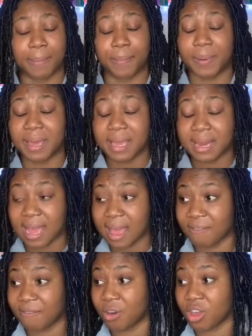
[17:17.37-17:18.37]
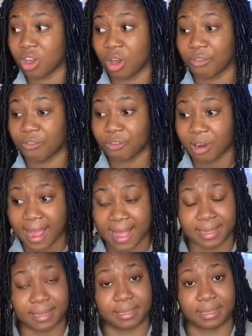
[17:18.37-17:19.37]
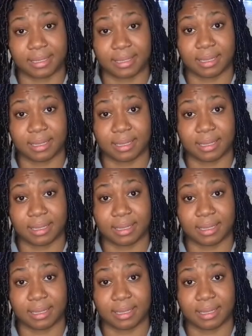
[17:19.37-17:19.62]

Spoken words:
Be there for your friends,